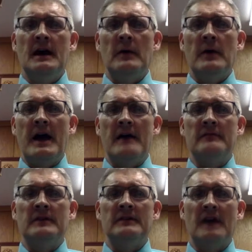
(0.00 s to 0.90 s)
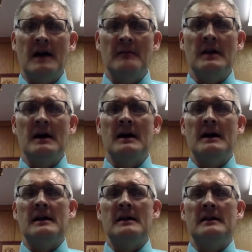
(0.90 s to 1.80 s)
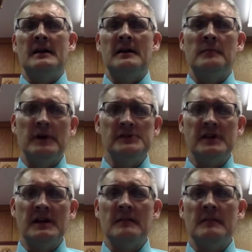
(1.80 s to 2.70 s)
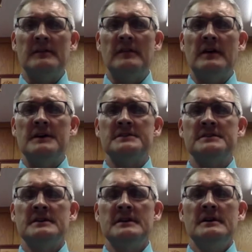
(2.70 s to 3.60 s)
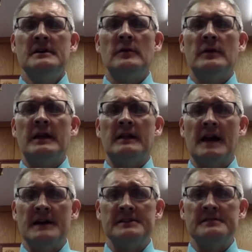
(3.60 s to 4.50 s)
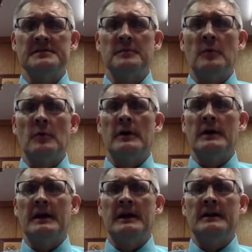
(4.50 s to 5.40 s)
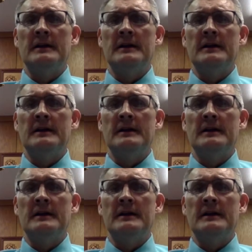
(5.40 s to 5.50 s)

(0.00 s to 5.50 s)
We have a timeline and a budget element to this. We're getting lots of support, and